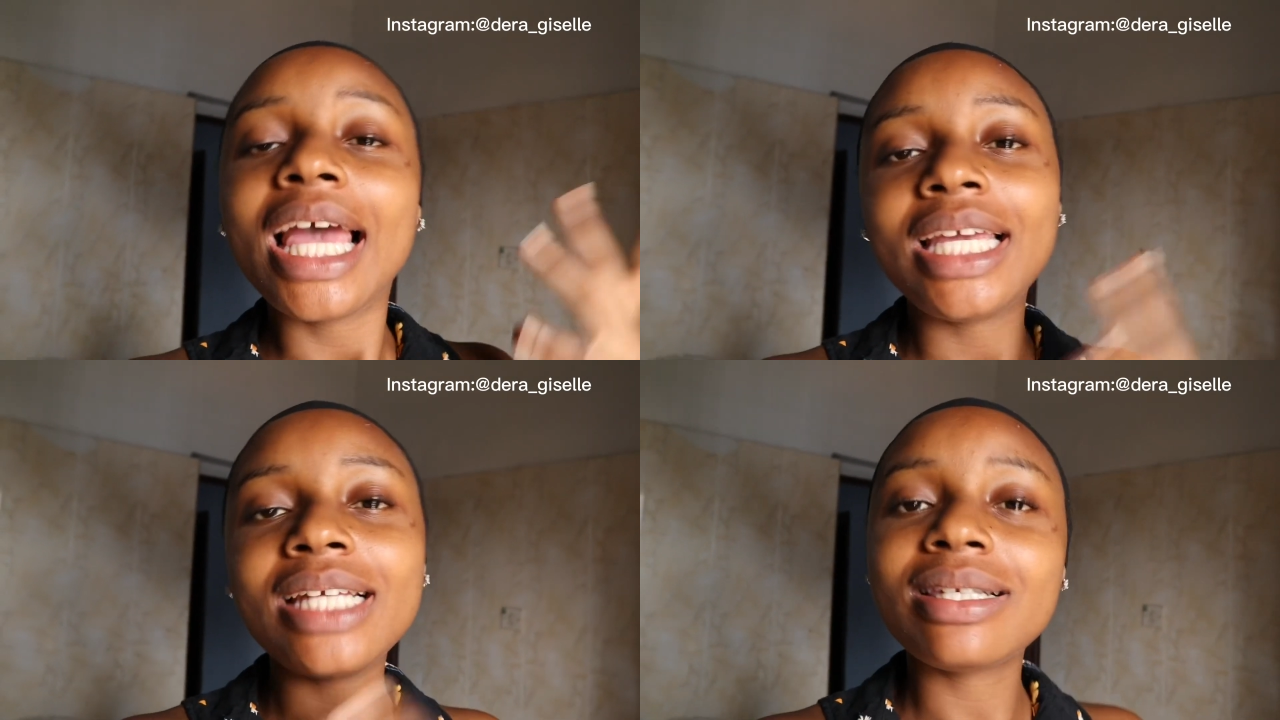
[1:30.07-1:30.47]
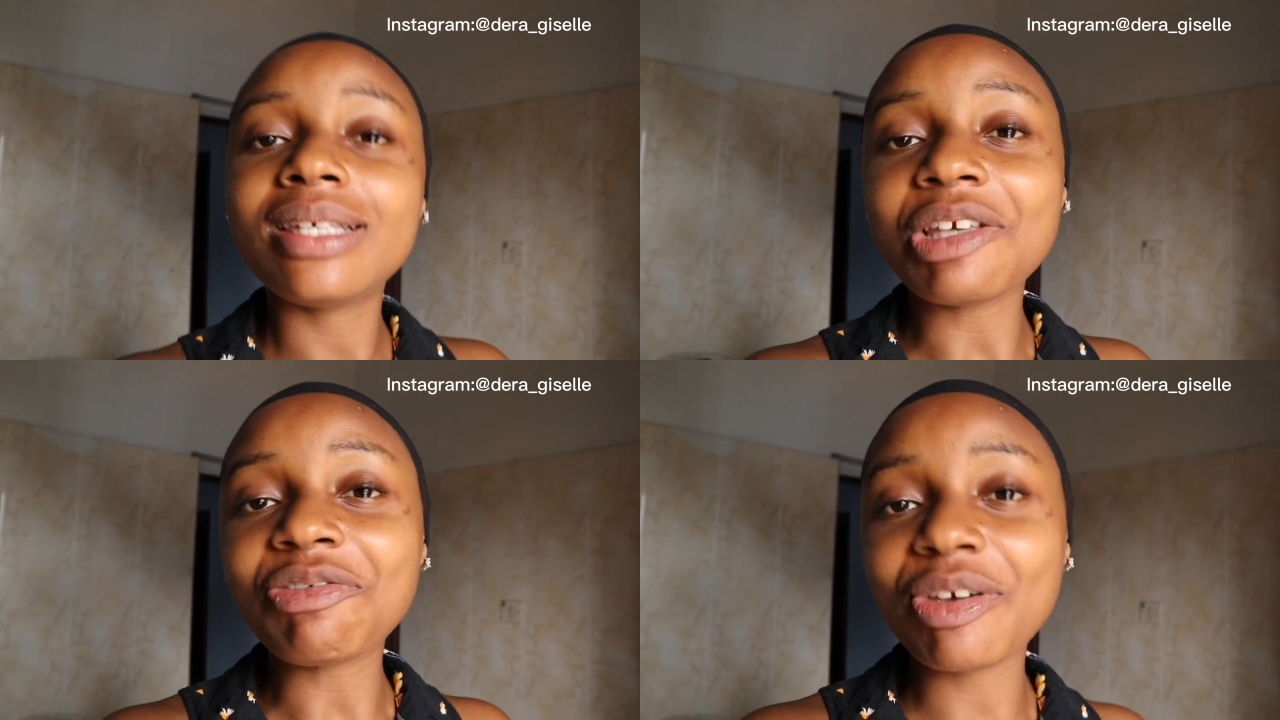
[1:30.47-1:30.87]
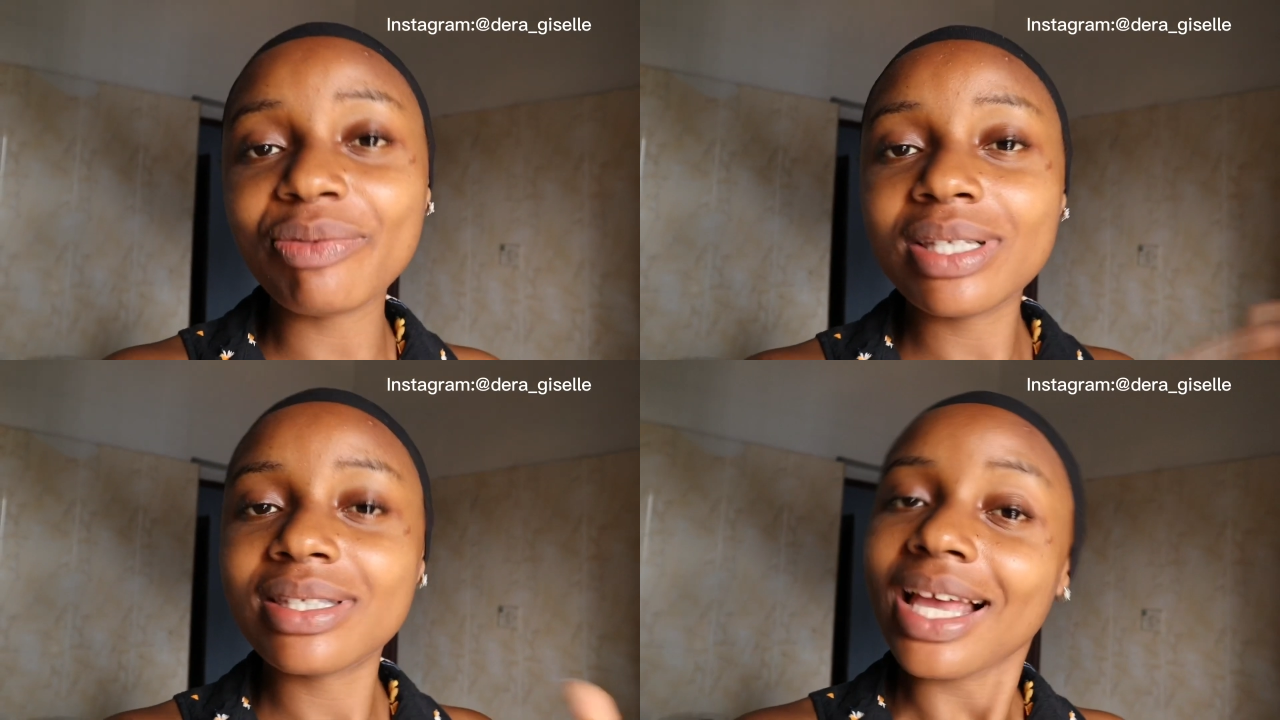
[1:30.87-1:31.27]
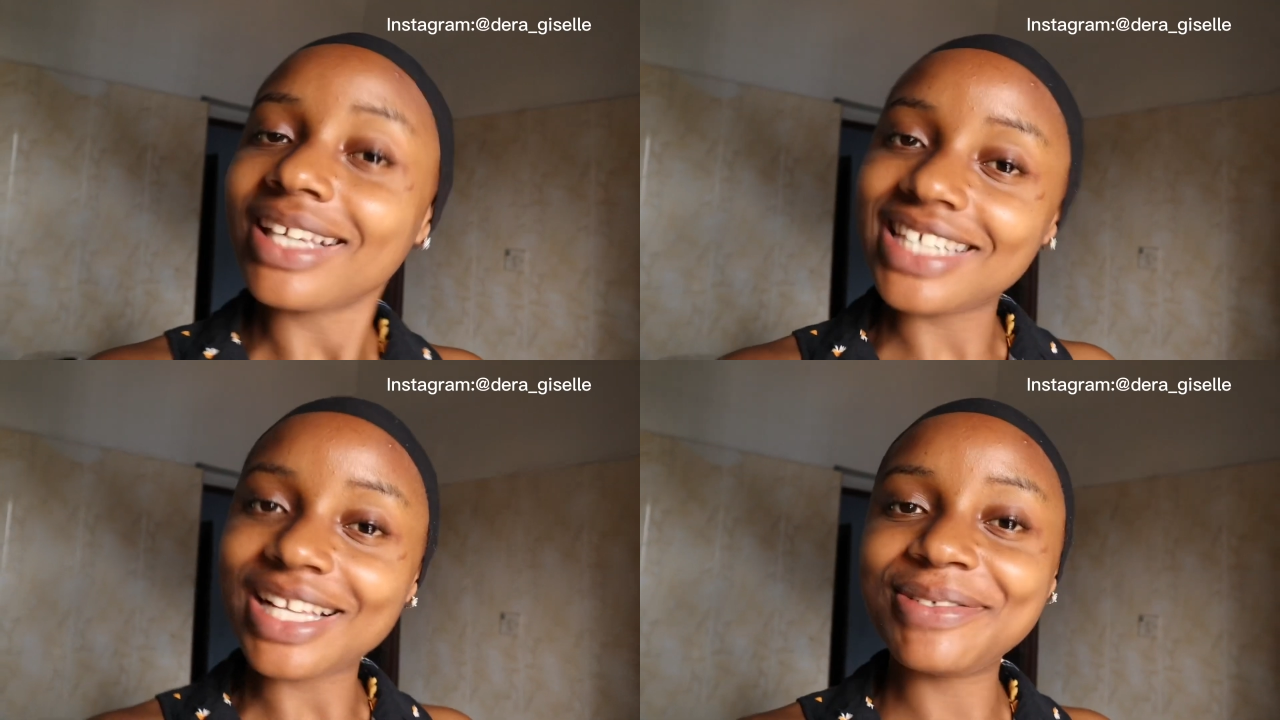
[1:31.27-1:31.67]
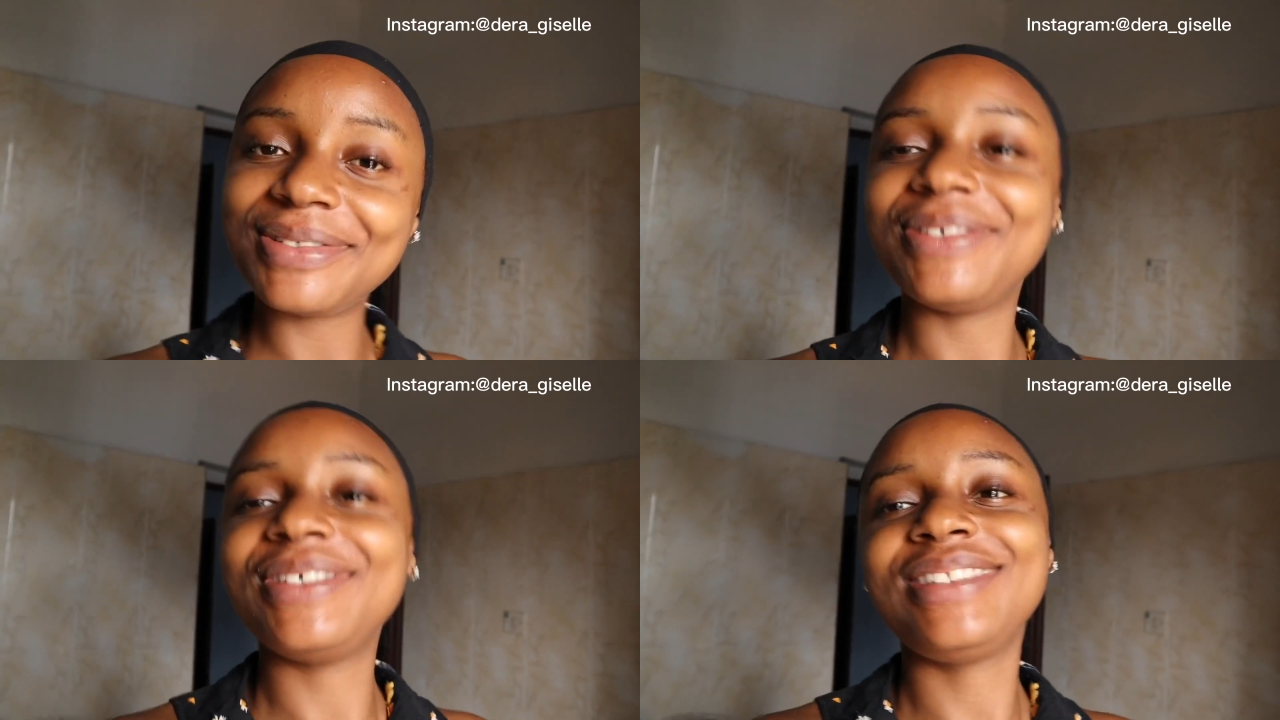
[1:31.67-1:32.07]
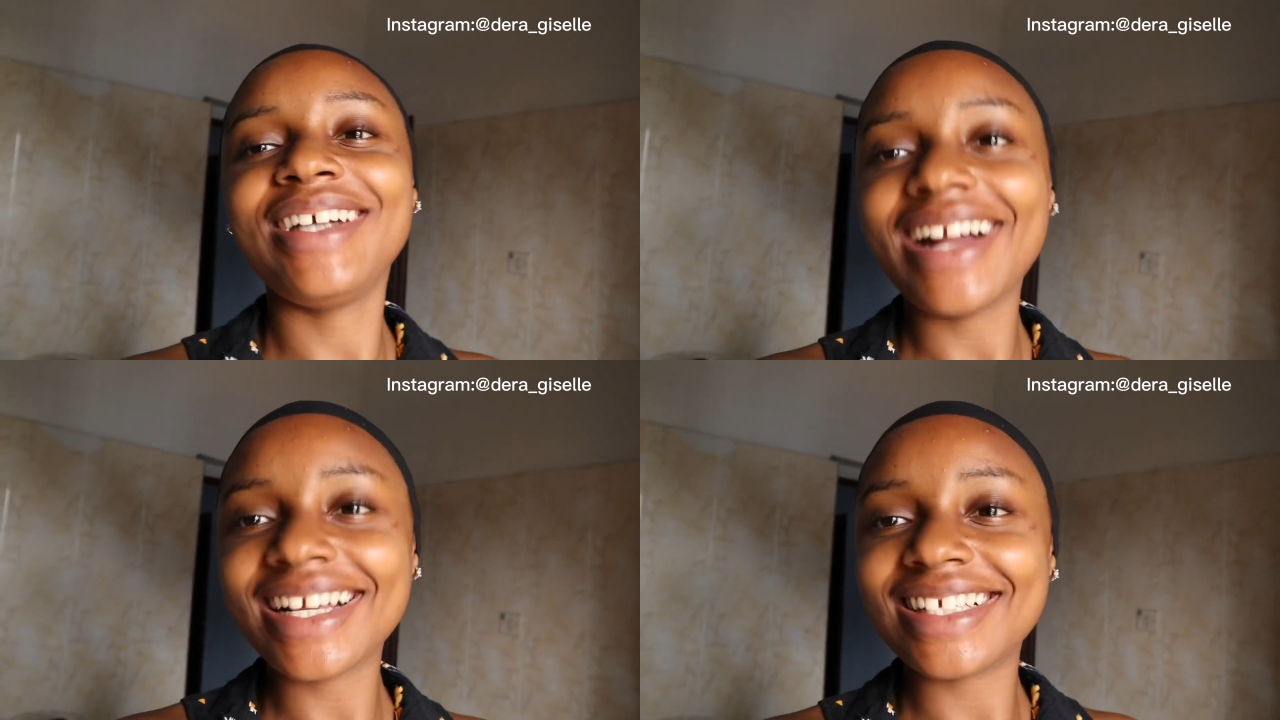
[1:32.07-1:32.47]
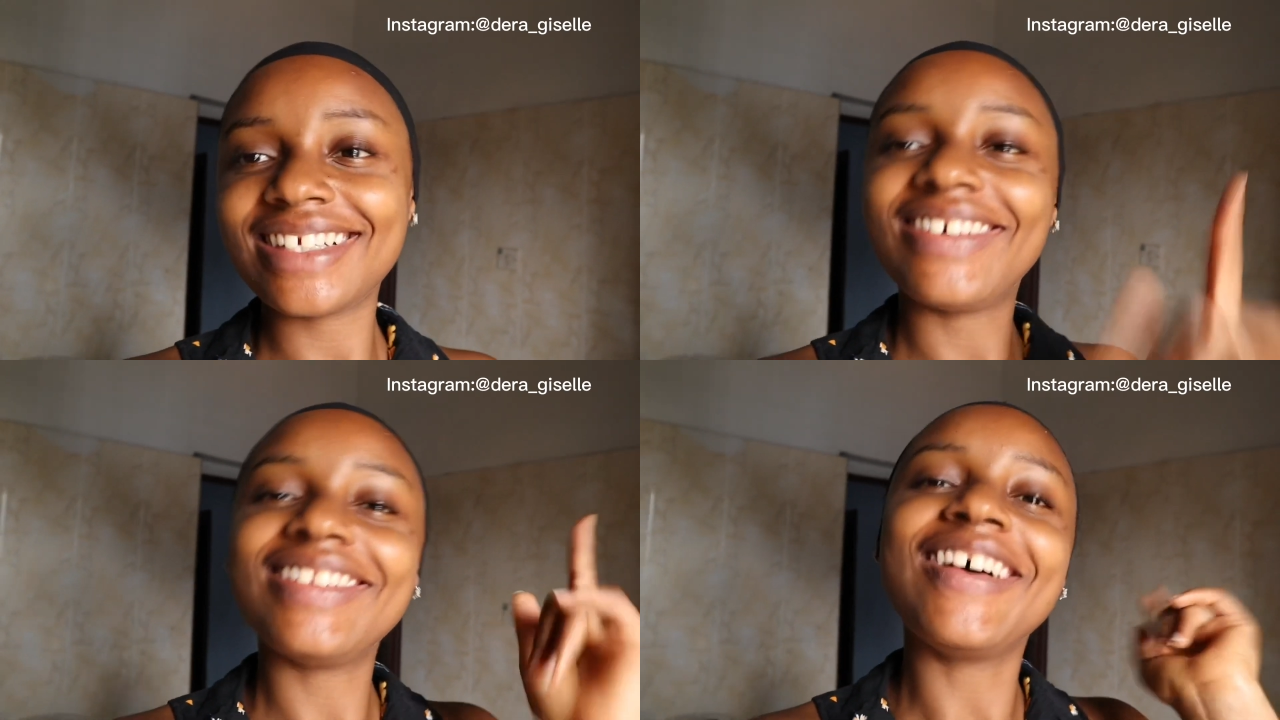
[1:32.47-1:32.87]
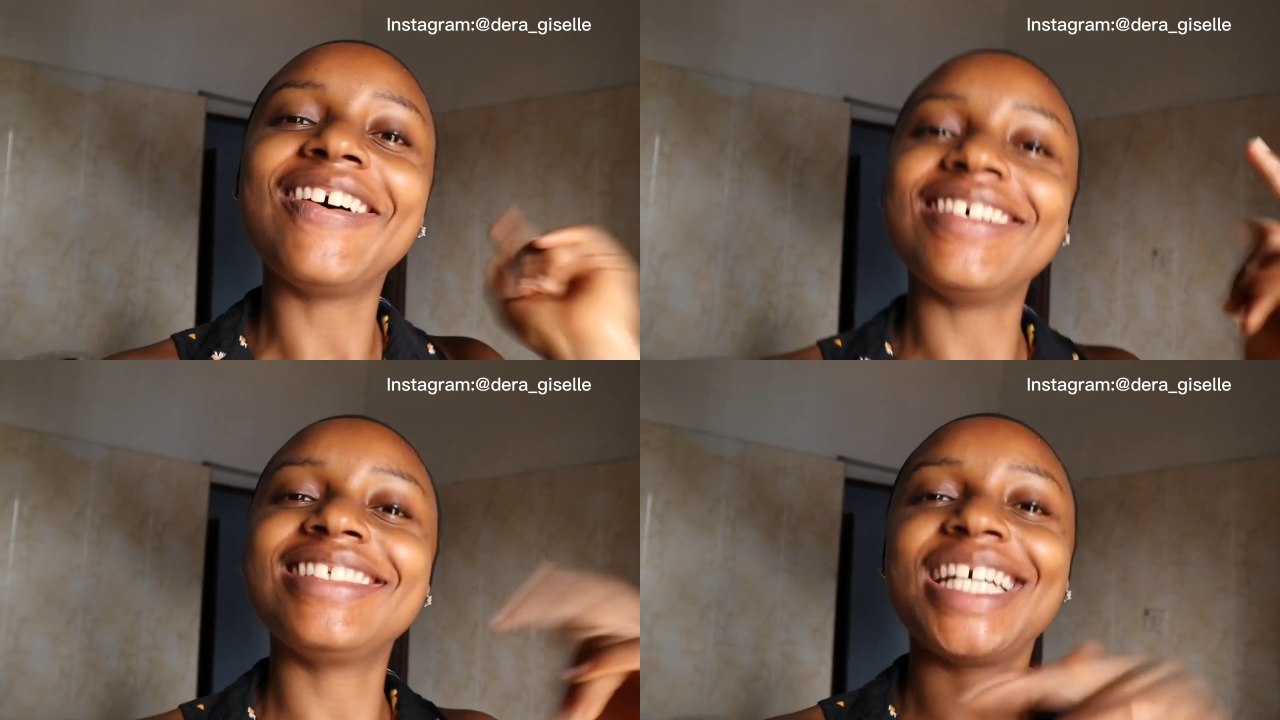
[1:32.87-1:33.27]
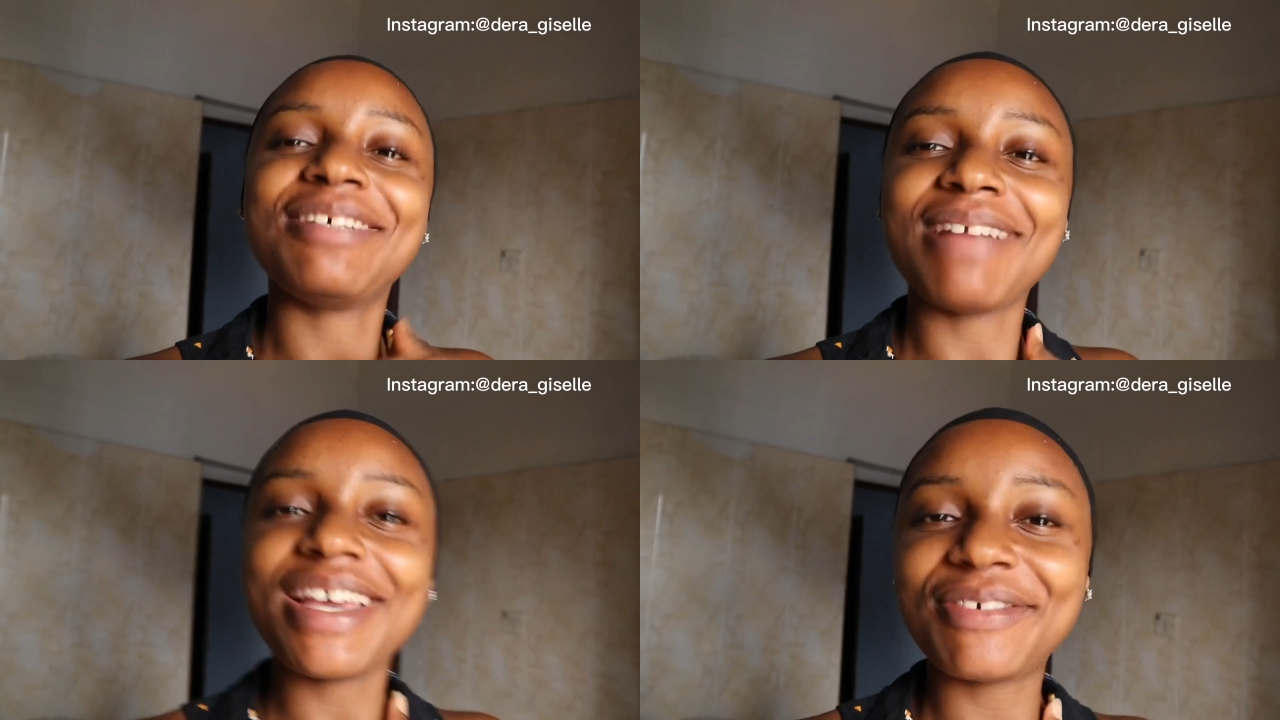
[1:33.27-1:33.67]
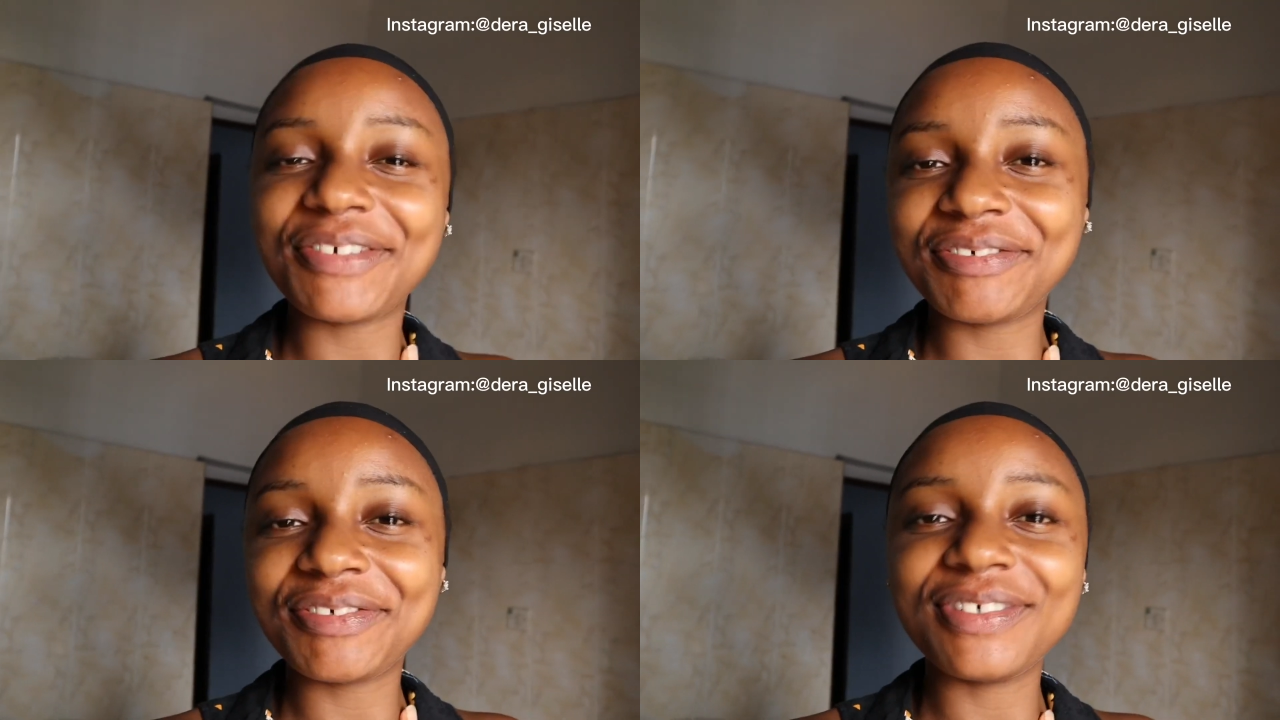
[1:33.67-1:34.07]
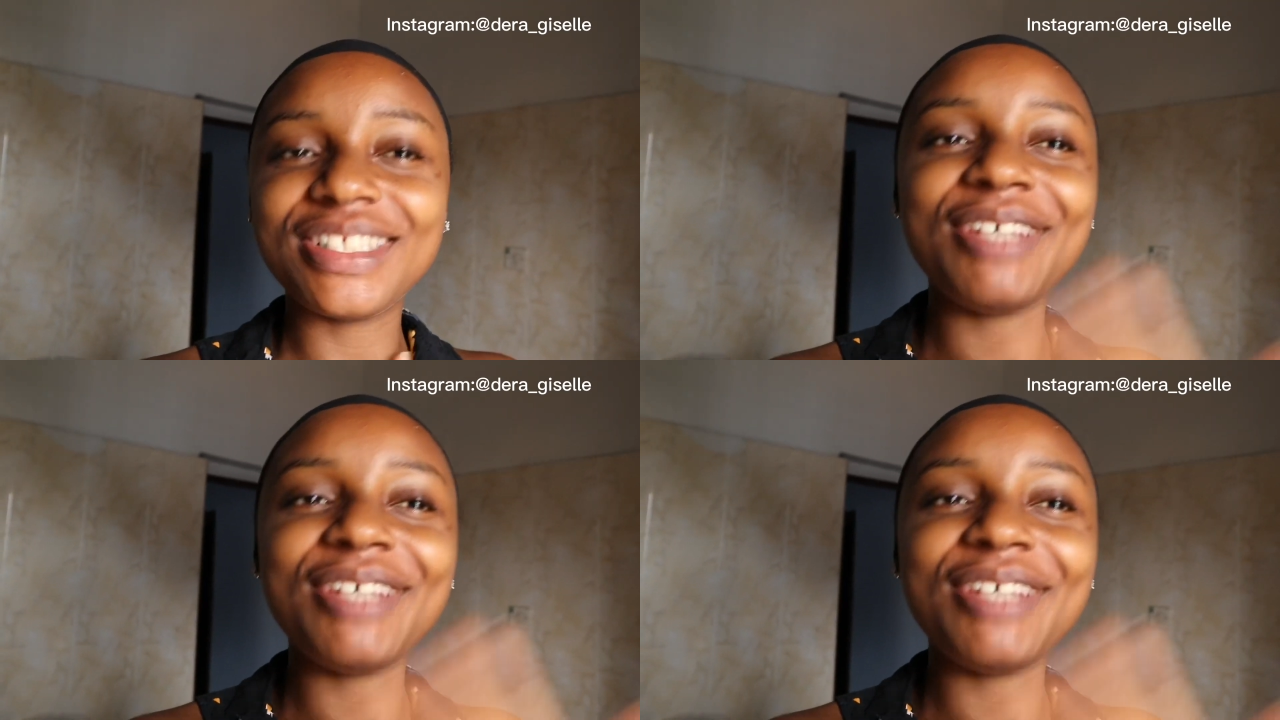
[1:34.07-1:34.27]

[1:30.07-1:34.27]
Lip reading: It is your favorite Achalugo, Chidera Giselle, on the microphone.